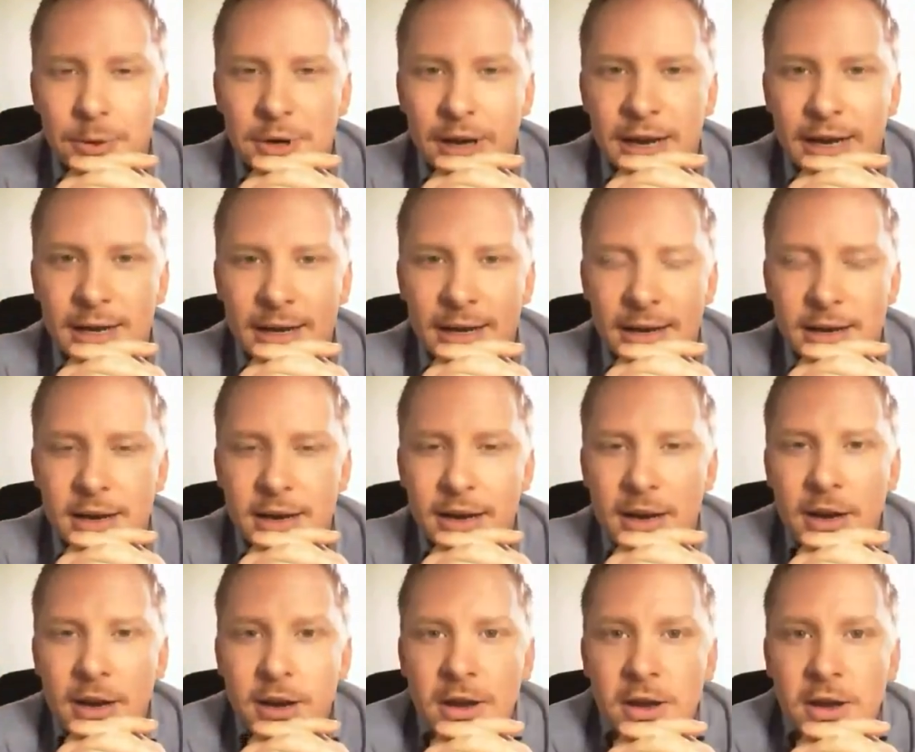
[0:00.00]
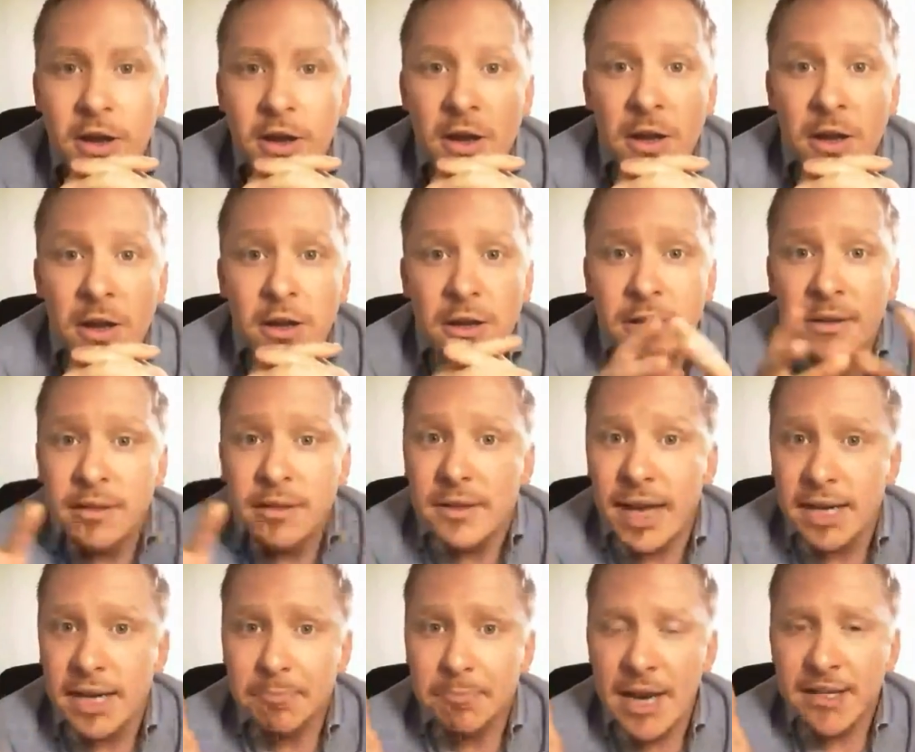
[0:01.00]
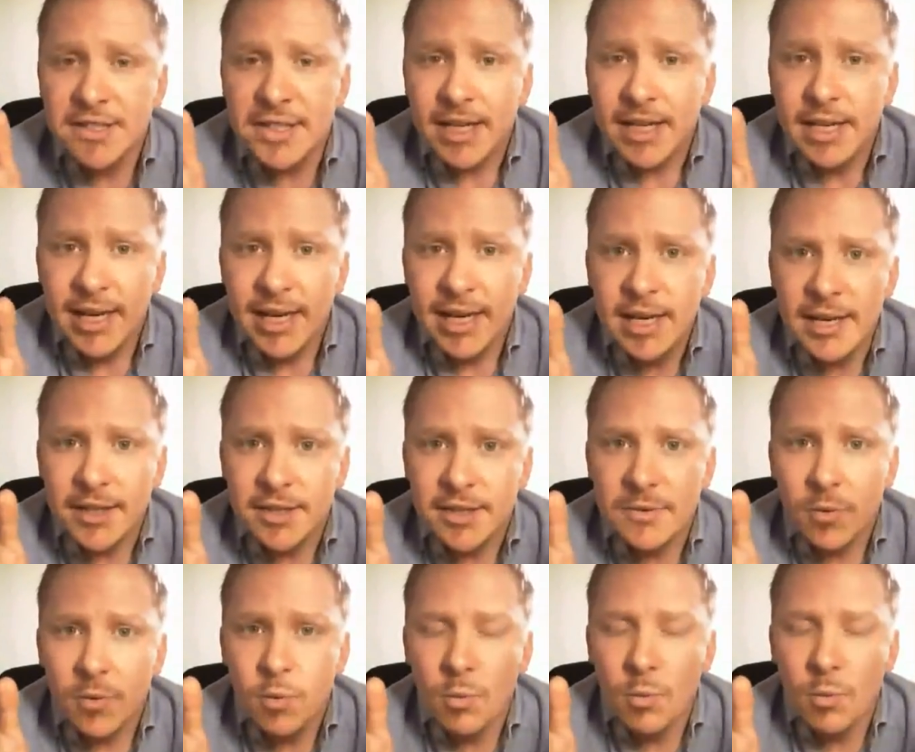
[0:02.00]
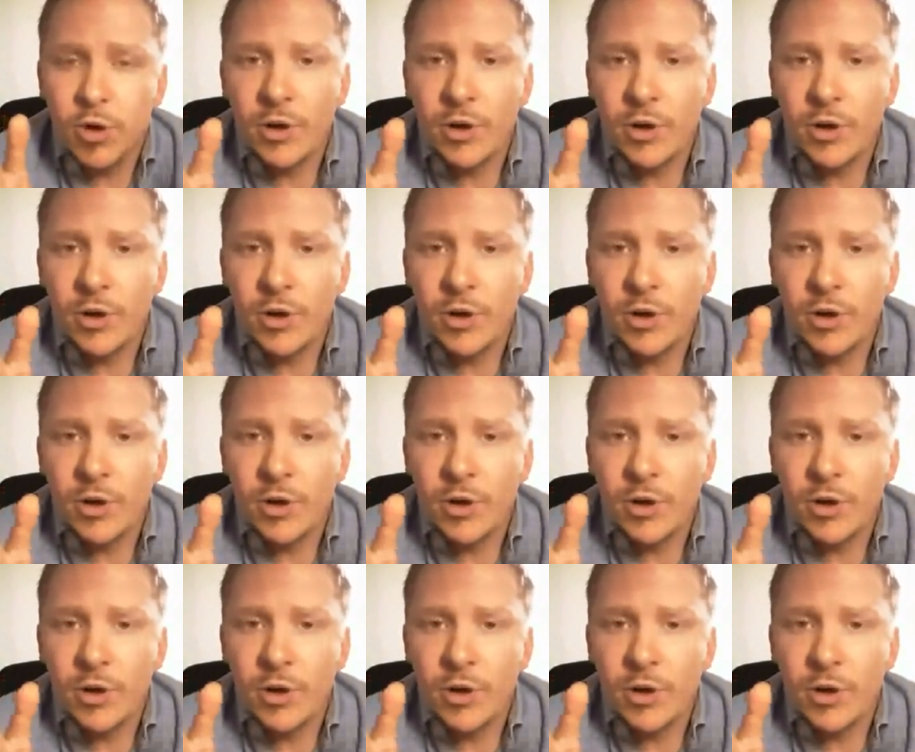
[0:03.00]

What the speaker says: Okay, that's basically it.